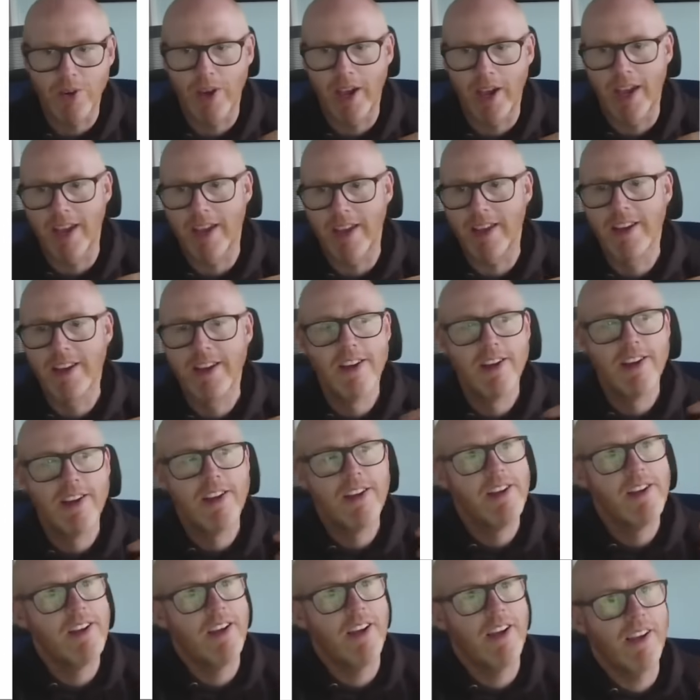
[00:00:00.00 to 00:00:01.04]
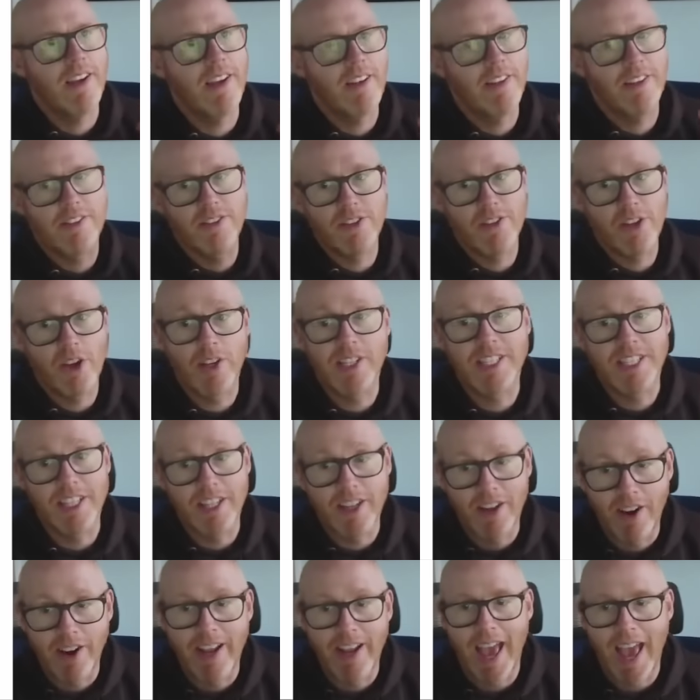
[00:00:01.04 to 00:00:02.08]
a
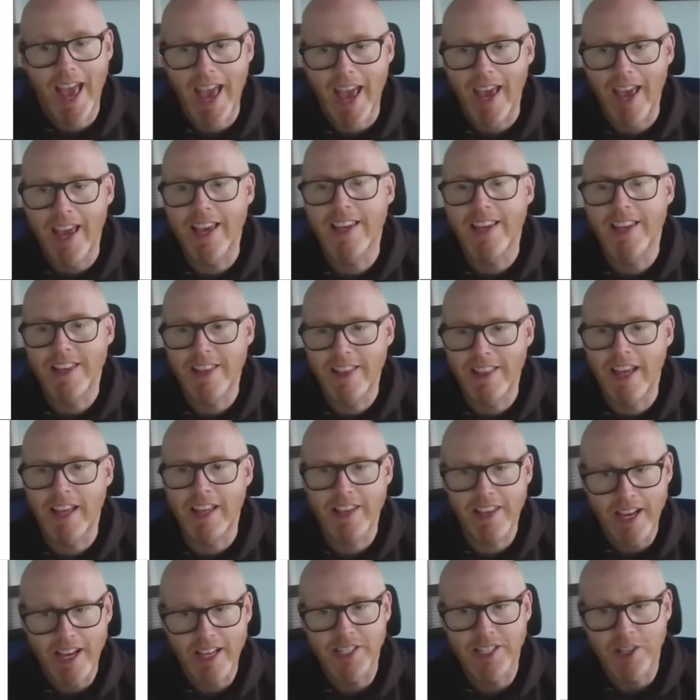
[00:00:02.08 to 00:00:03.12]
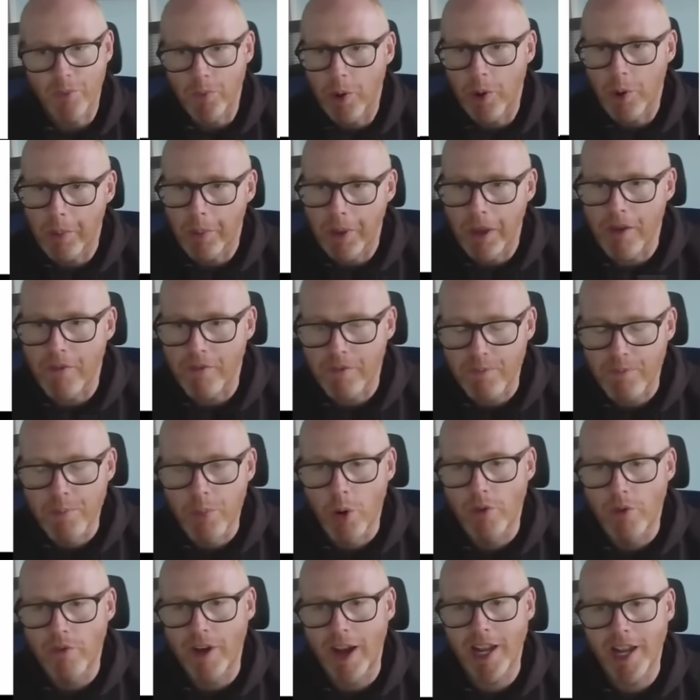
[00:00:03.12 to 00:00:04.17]
99A, then yes, it will be a
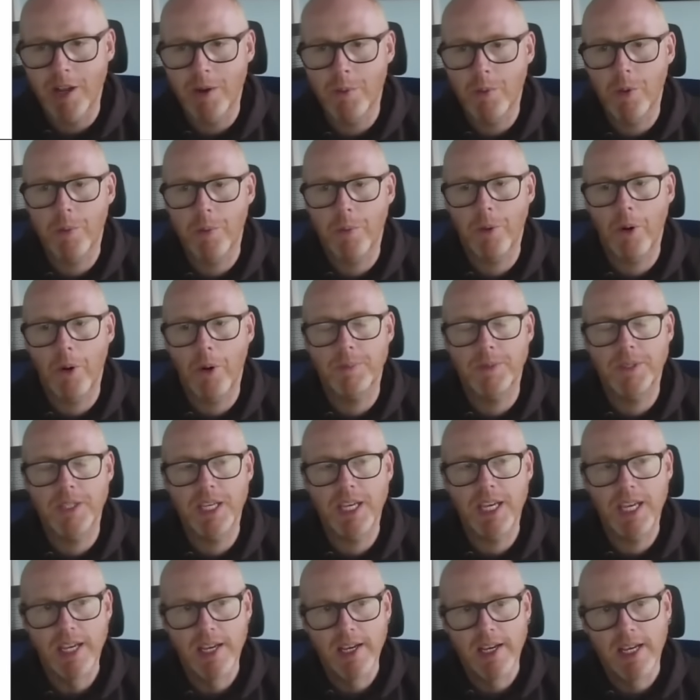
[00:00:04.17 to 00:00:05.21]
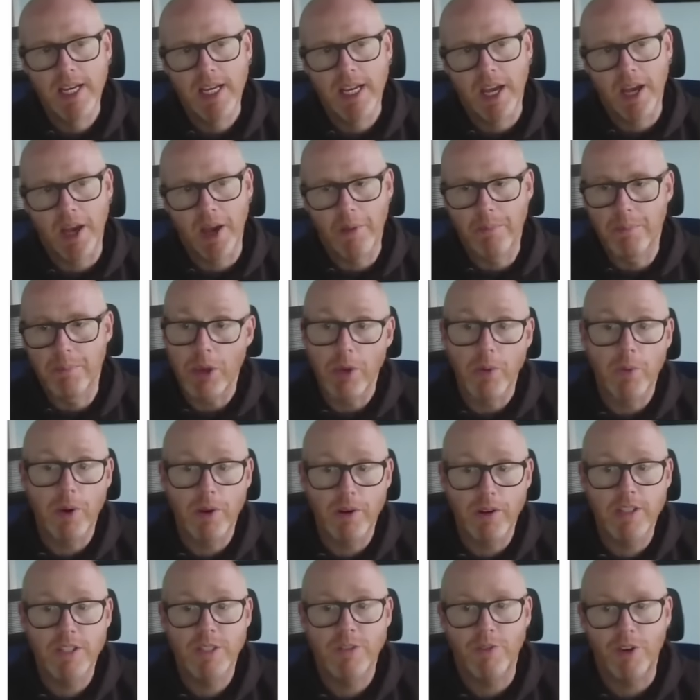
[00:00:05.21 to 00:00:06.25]
more valuable property, but you will
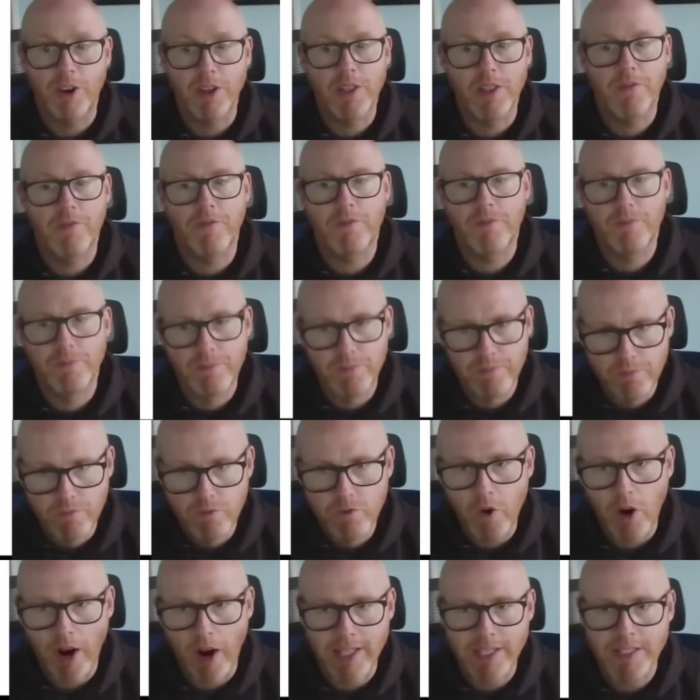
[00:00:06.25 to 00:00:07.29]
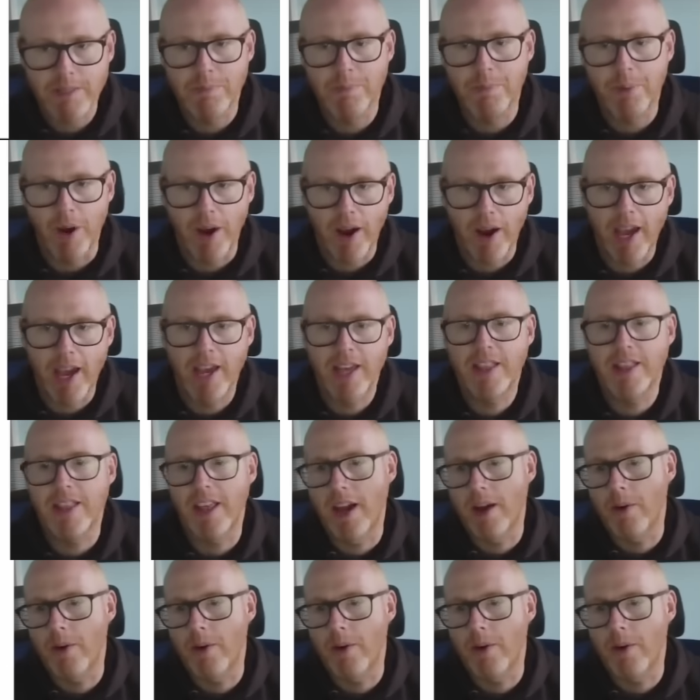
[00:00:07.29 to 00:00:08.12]
need to find the right buyer that